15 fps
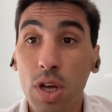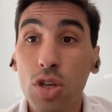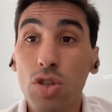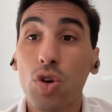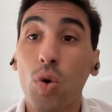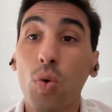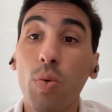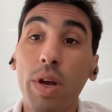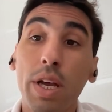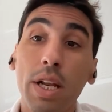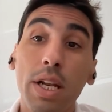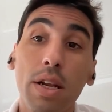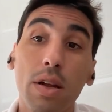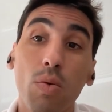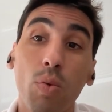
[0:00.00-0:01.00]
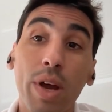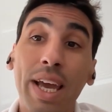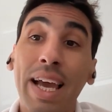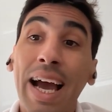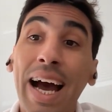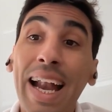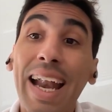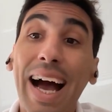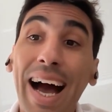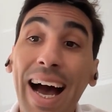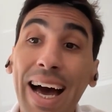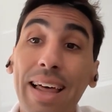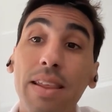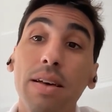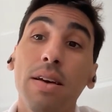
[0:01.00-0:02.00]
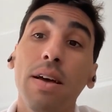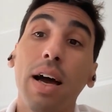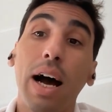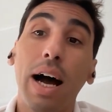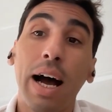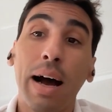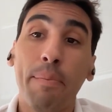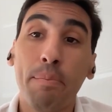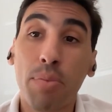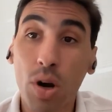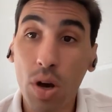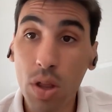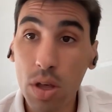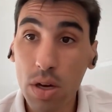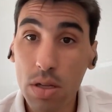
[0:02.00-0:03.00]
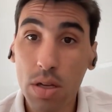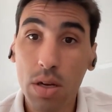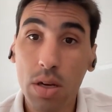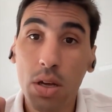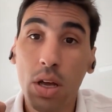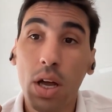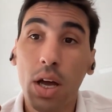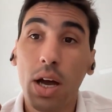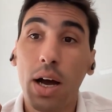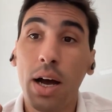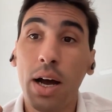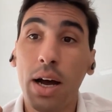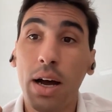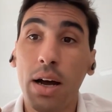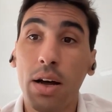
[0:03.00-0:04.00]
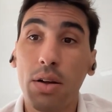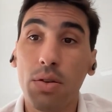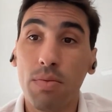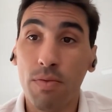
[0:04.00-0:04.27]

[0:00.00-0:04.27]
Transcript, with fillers: So we, we can add a product uh,